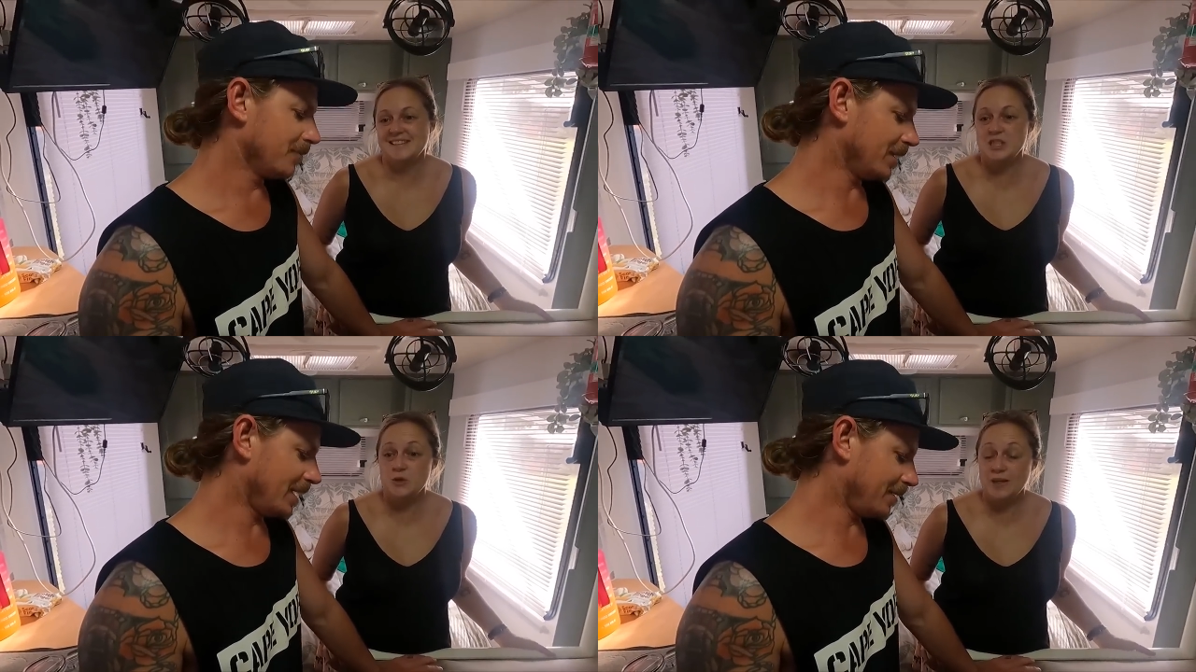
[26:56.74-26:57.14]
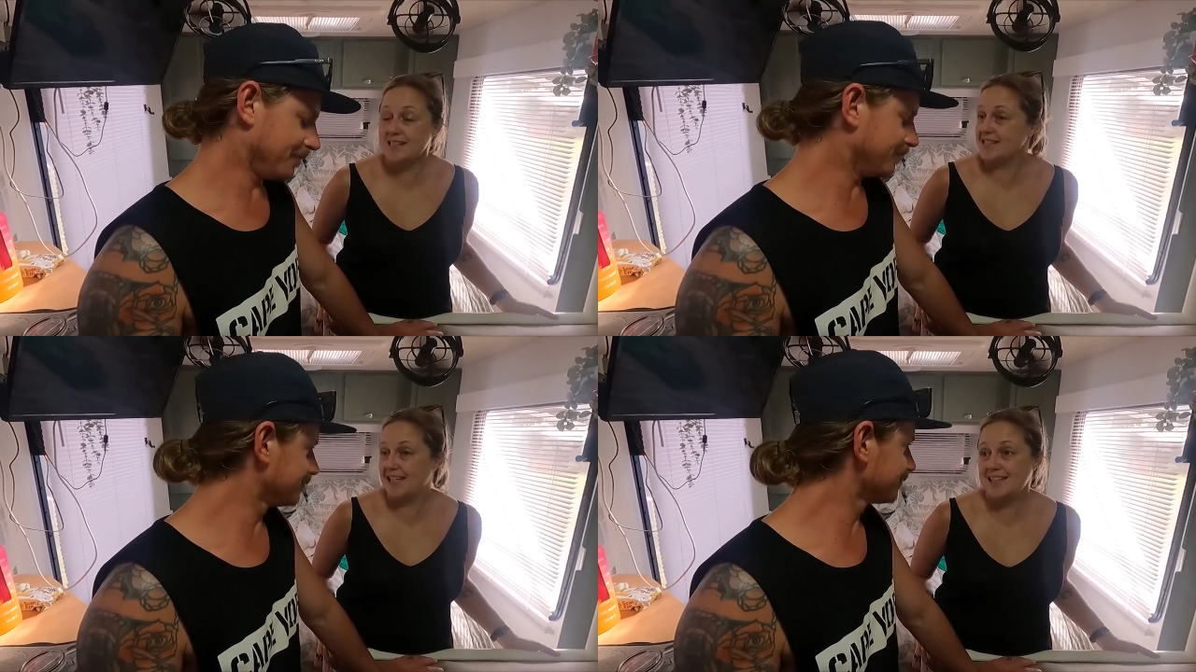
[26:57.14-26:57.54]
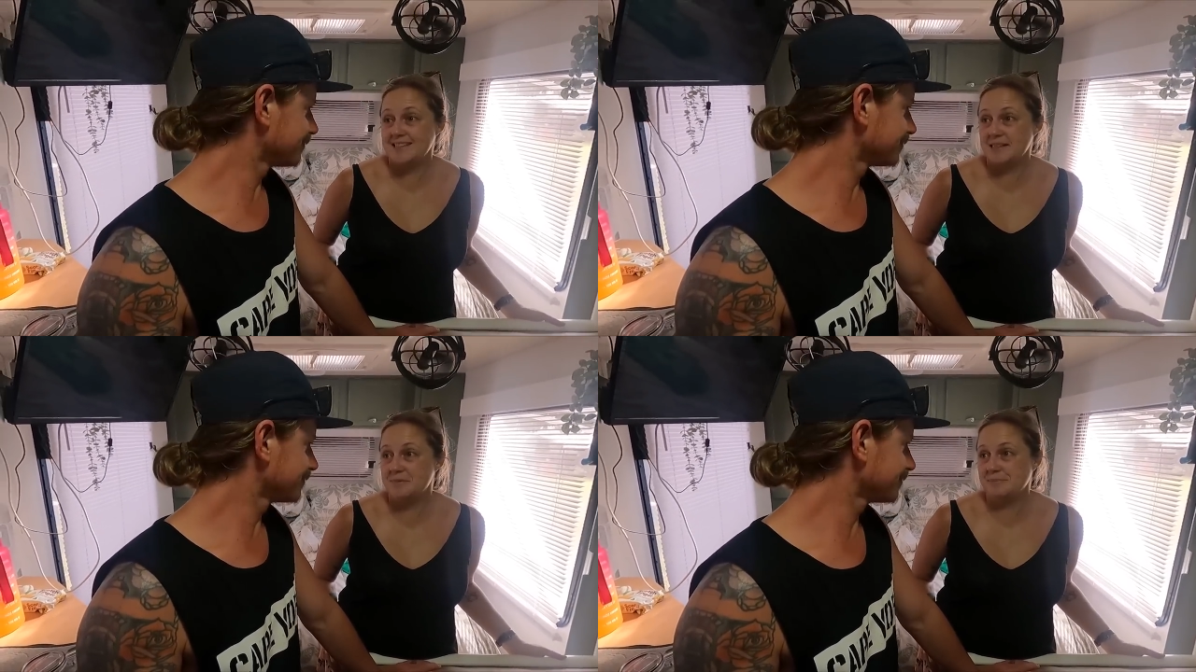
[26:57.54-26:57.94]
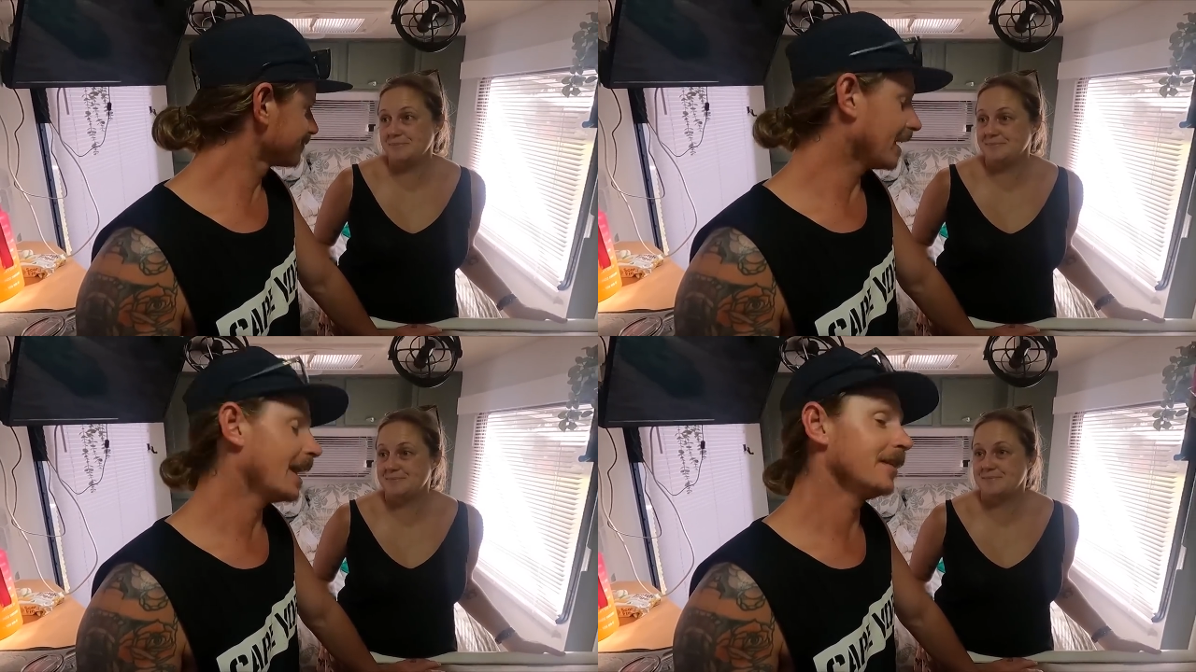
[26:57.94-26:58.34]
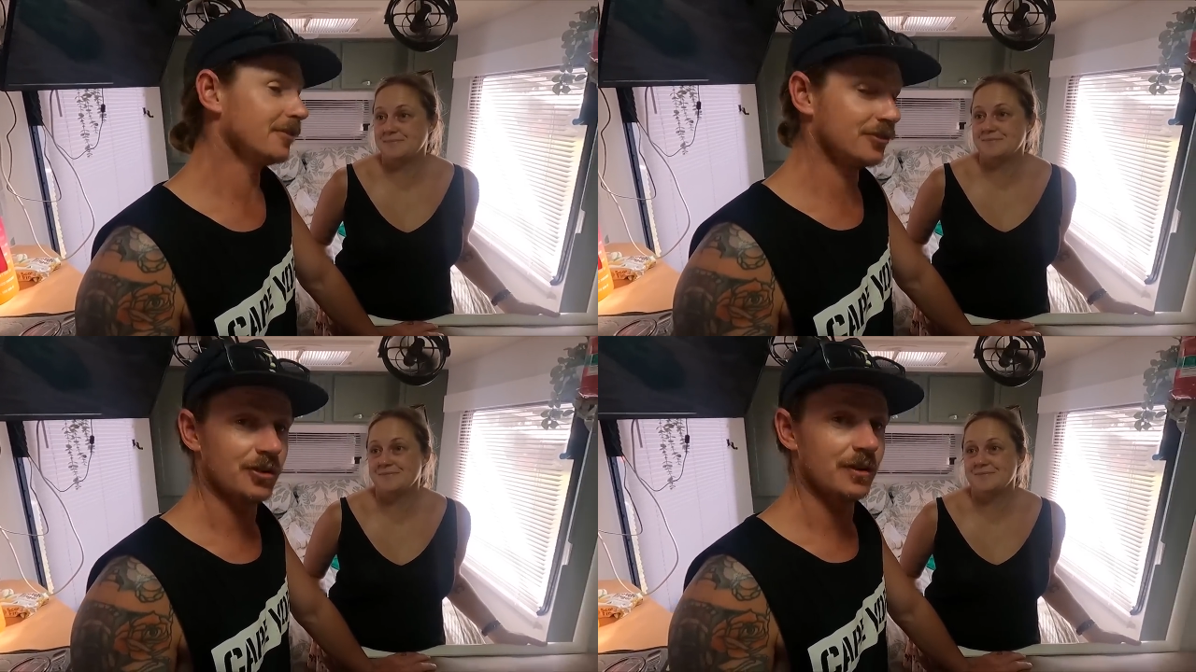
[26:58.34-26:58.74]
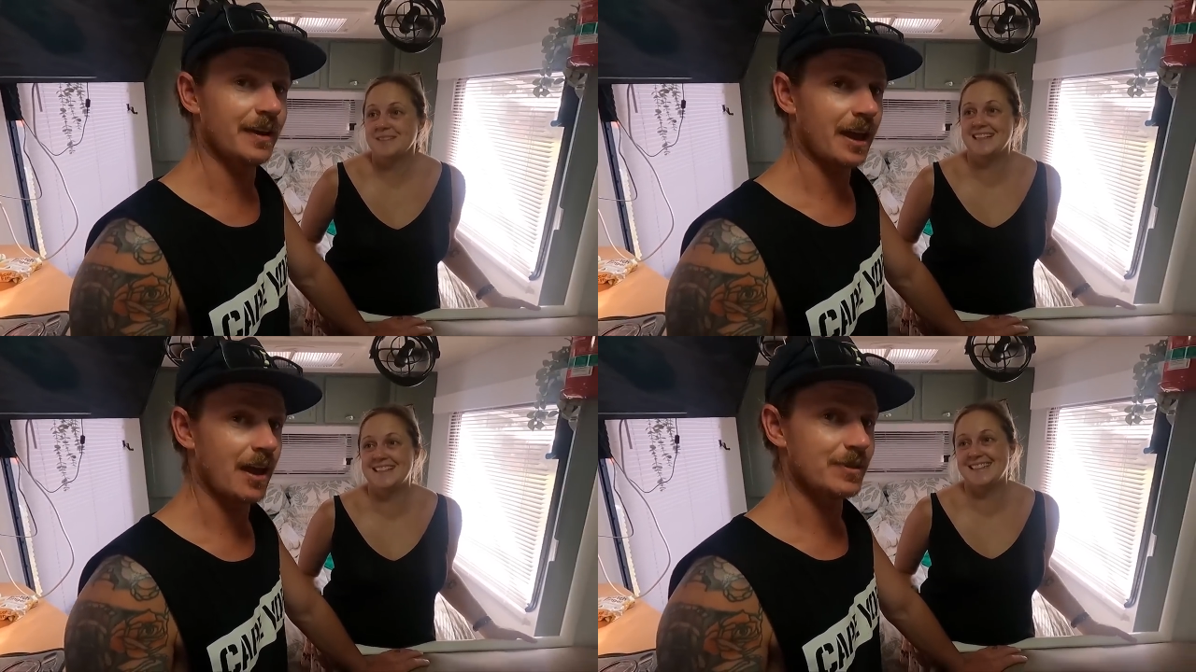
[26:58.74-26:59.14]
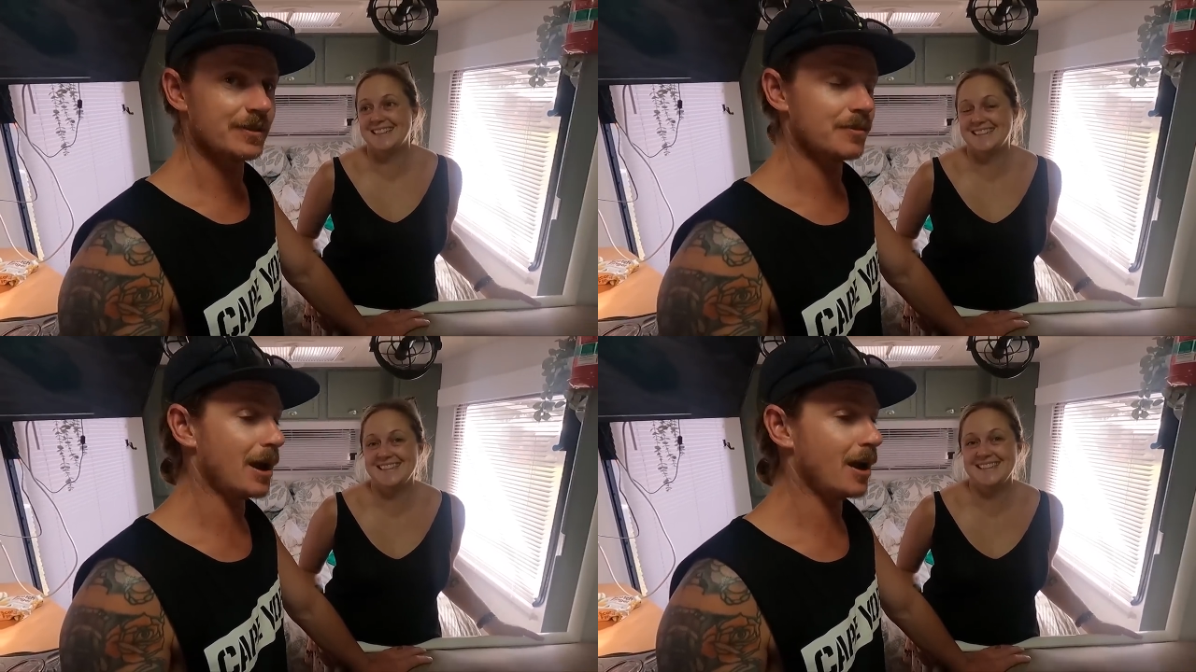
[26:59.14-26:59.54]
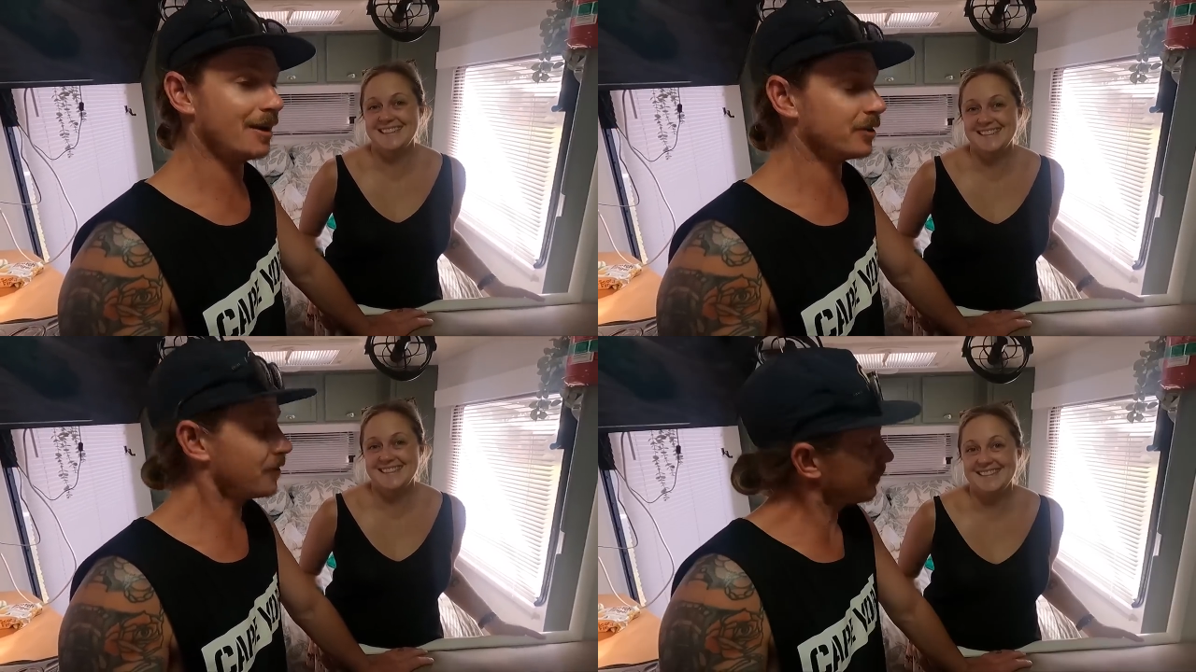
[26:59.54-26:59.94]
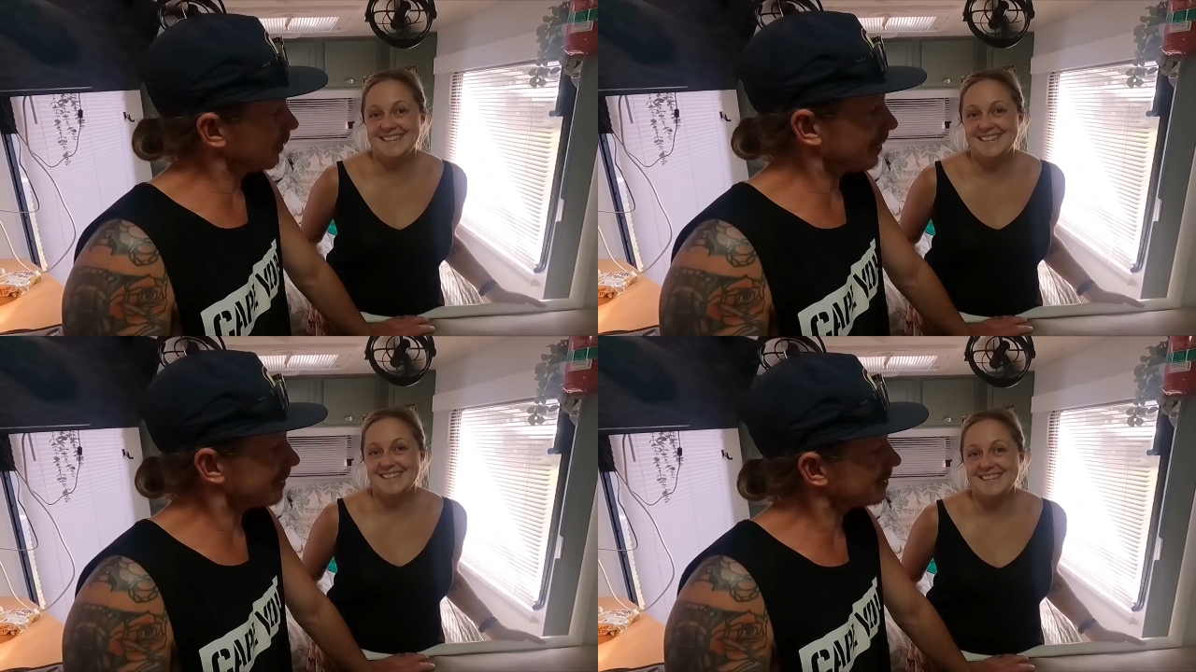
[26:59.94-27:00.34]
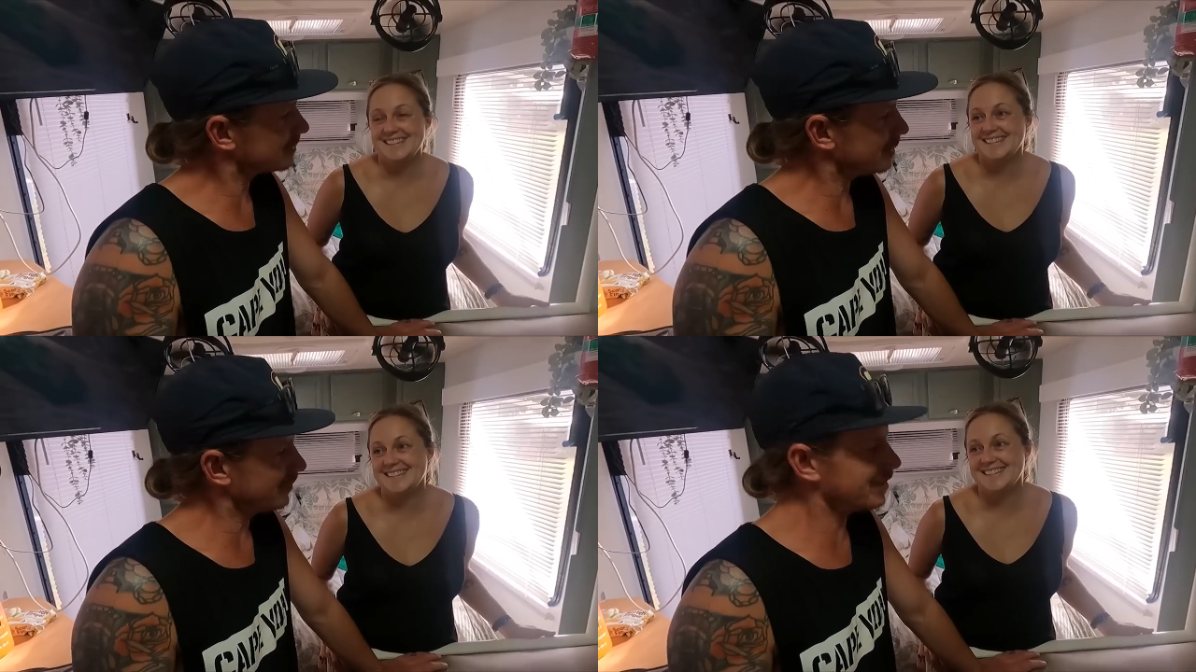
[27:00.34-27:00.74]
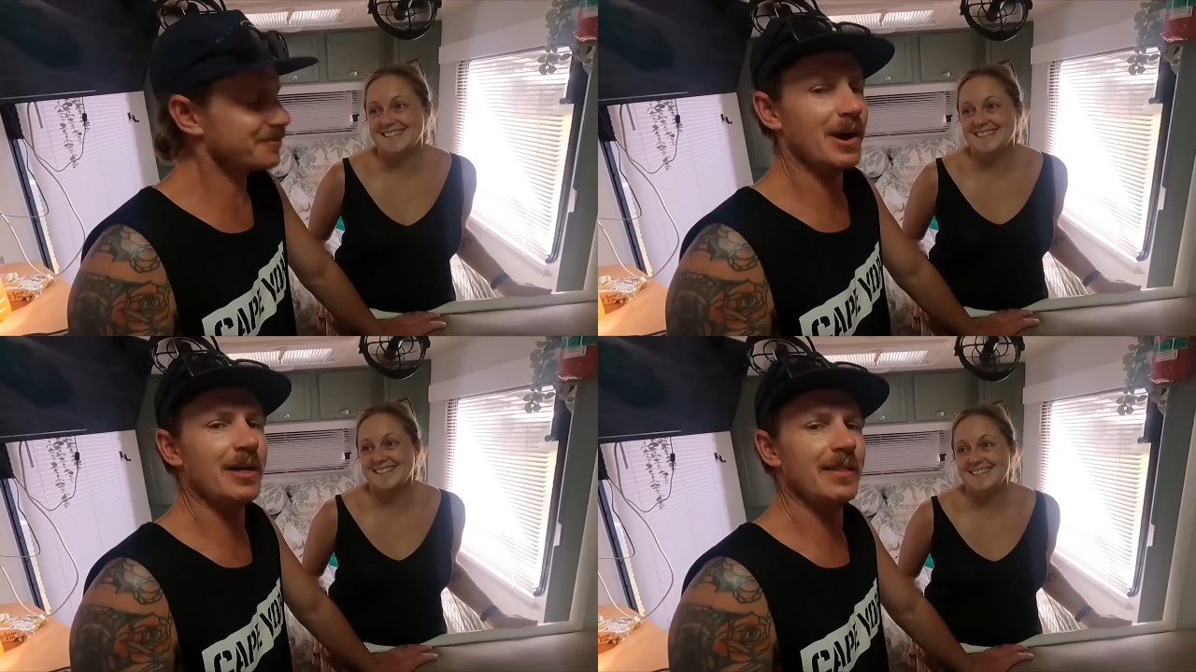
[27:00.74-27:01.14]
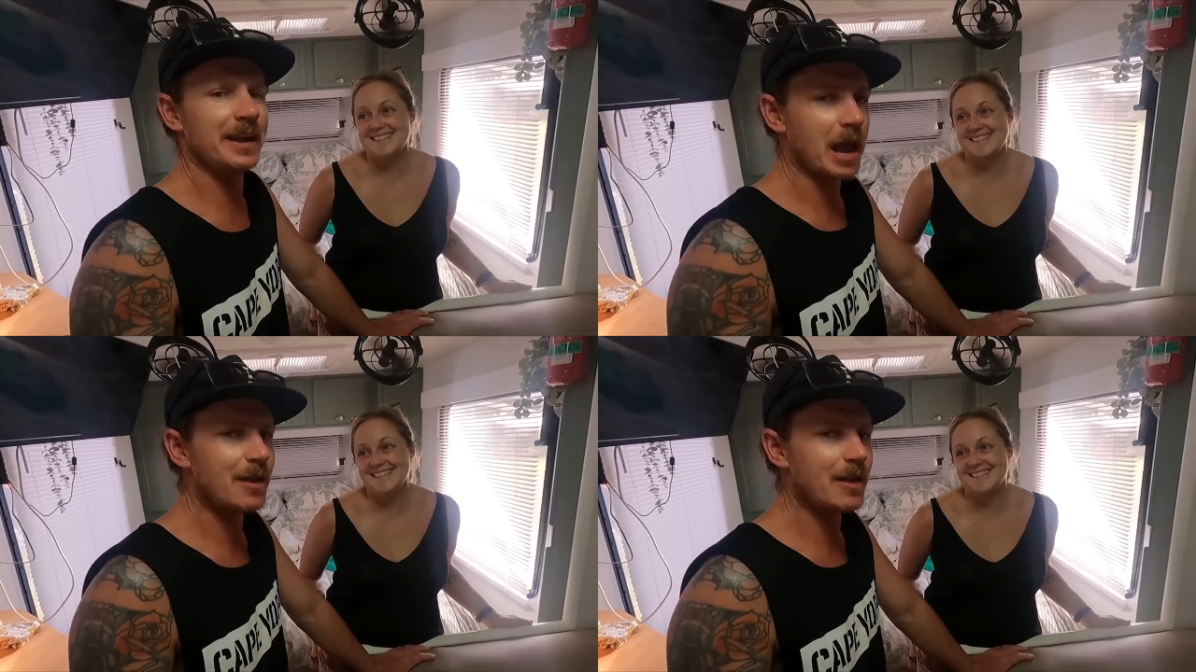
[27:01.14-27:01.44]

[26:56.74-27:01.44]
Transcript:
Speaker 1: But, we um, get to eat some. Yeah, this is true. They gave me some barra. I don't feel like I deserve it, but they